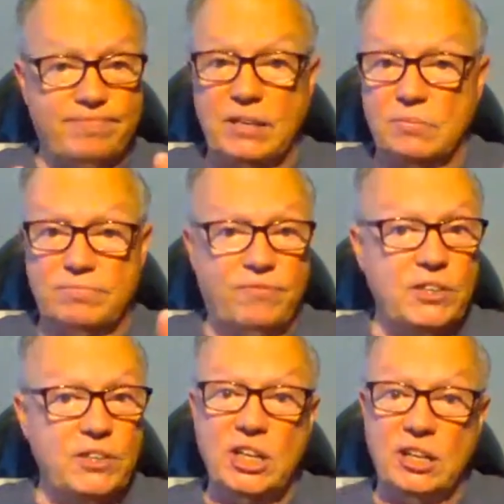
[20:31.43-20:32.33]
you know,
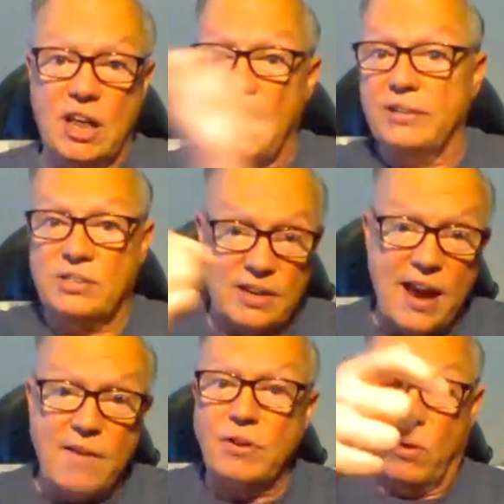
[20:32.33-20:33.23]
fishing lines
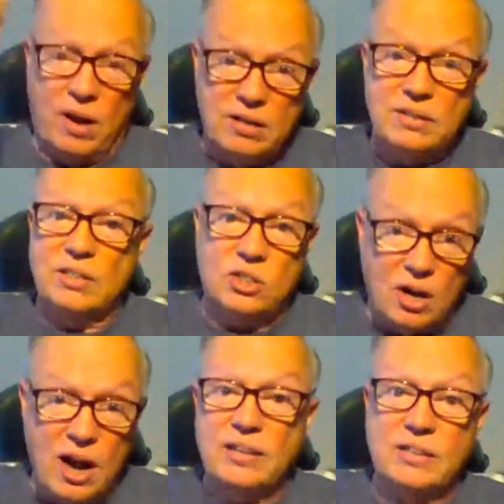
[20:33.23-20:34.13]
everywhere to
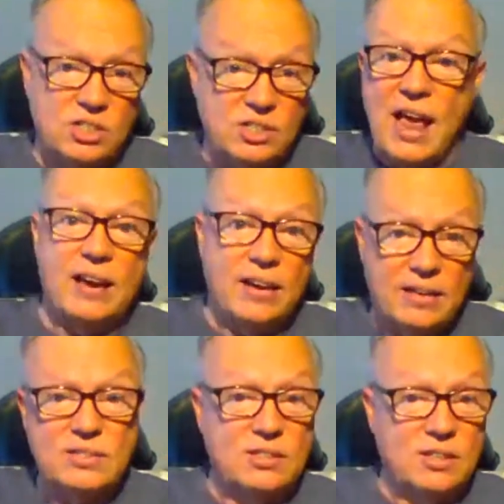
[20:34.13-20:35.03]
try to snag
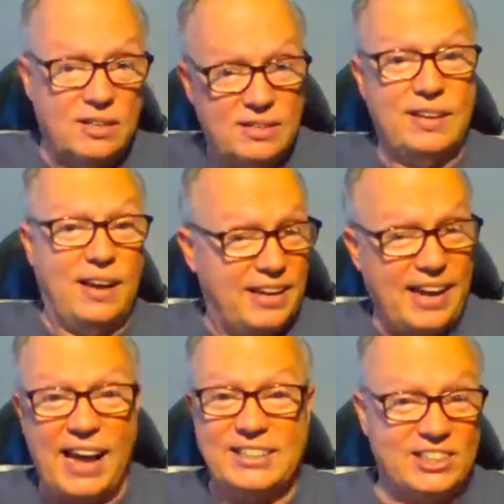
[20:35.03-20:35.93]
a
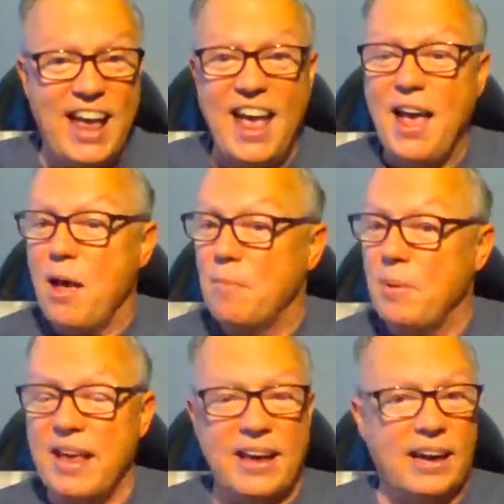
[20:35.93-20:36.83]
catch,
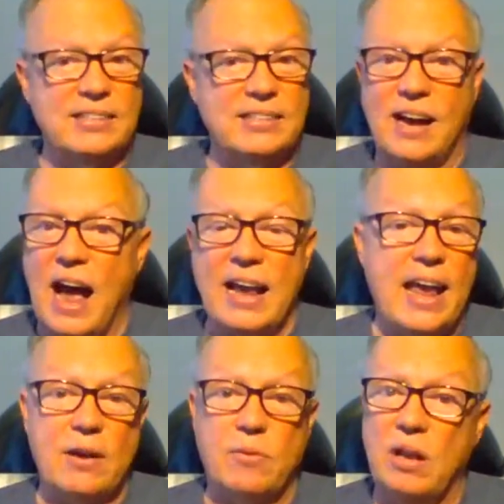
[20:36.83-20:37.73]
because I
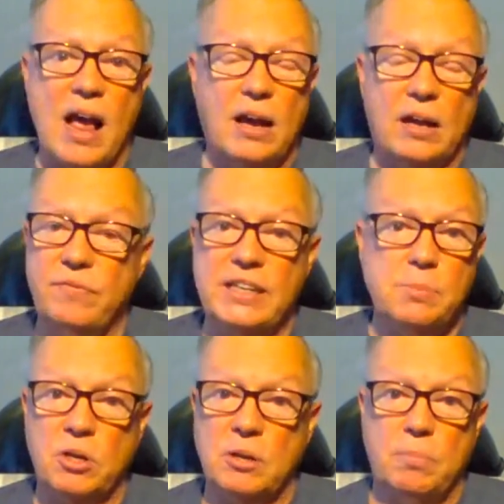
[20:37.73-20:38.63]
can't rely on
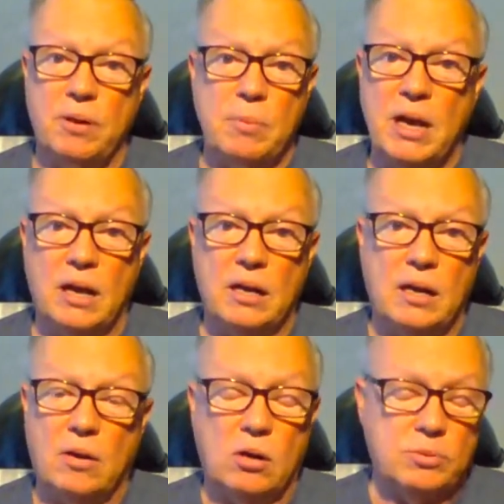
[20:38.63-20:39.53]
Facebook to pay me, on
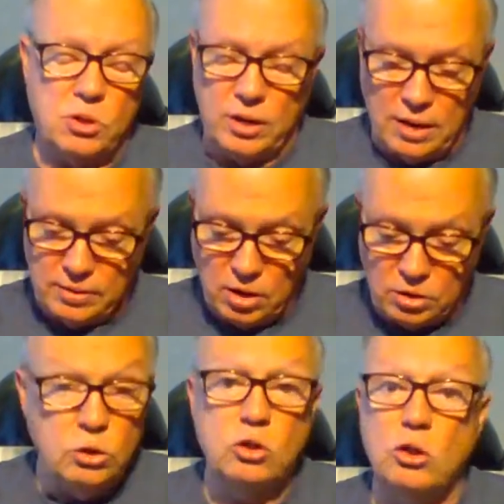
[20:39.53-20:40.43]

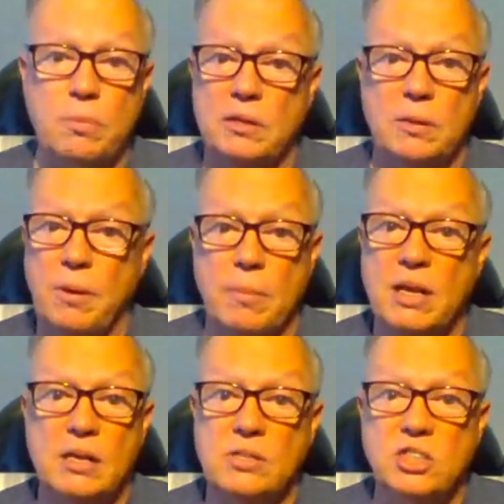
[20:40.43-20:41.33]
YouTube to pay
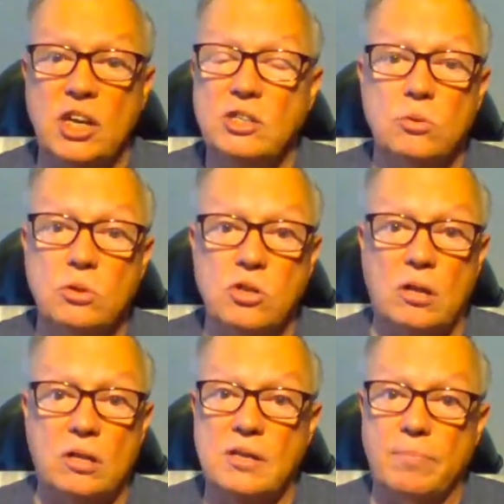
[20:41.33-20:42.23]
me, because they change the rules
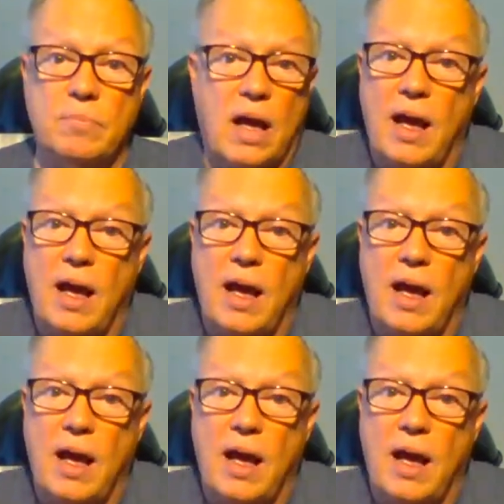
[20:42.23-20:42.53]
all the time.